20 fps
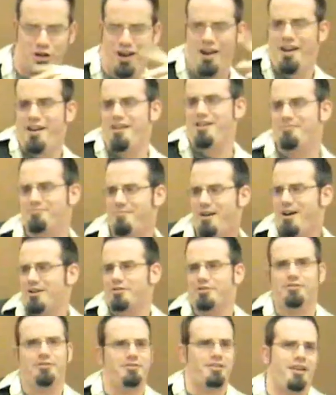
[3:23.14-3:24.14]

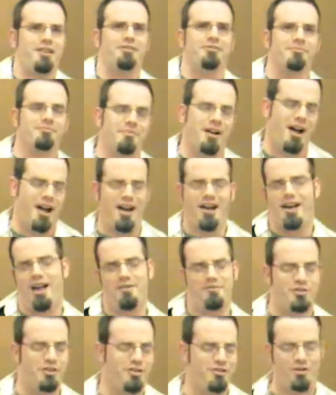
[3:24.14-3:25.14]
J.Michael Tatum, I
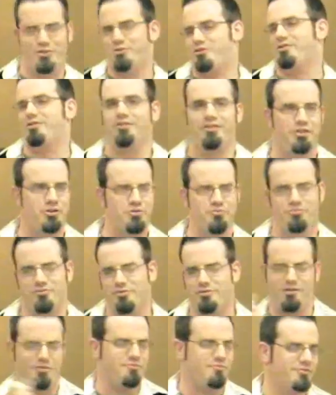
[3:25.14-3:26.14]
have an initial, and you
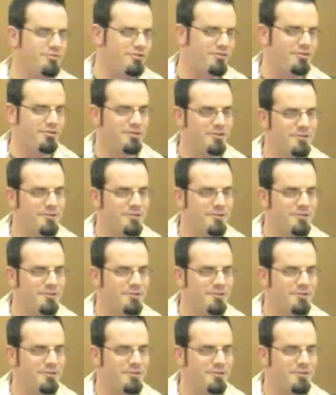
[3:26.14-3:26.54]
don't.